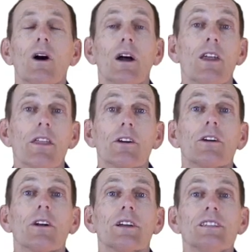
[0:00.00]

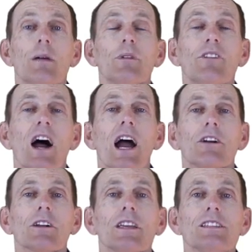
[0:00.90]
Another example of a
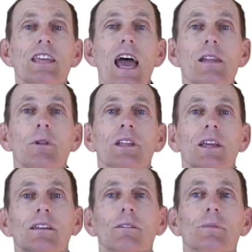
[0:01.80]
hierarchy is the animal
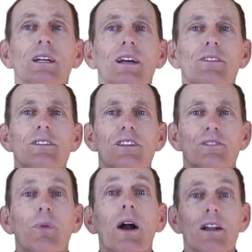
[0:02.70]
kingdom. This is
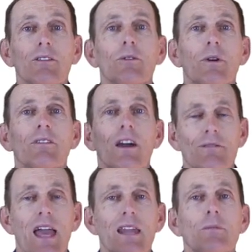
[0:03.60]
part of it where we've
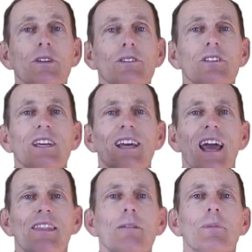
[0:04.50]
got animals,
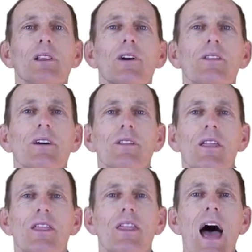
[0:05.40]
and then below
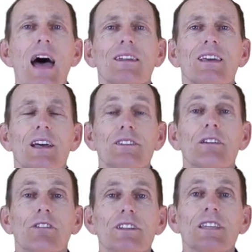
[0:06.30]
that,
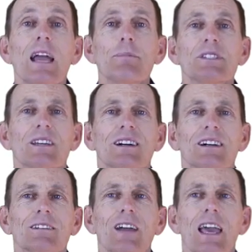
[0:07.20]
different types
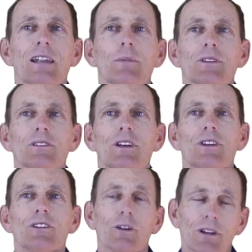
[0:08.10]
of animals.
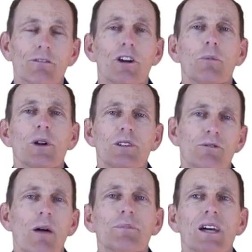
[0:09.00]
So invertebrates,
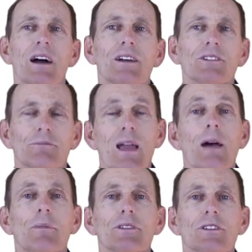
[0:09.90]
reptiles,
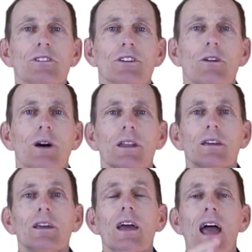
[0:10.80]
mammals, and so on.
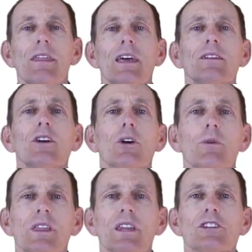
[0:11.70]
And then
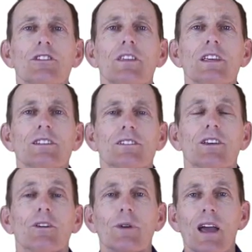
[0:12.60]
within each of
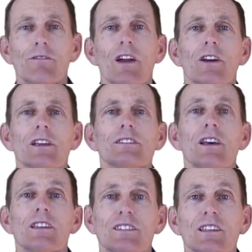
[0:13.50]
these, we have
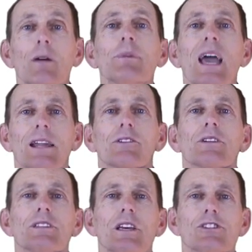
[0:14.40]
various
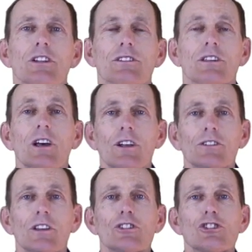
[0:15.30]
subcategorizations.
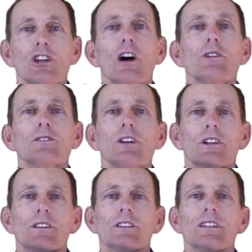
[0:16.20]
So this shows
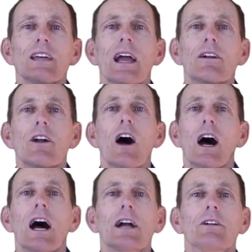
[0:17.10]
this entire
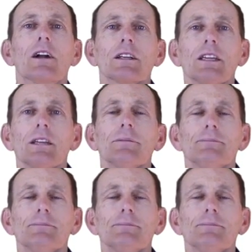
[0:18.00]
hierarchy.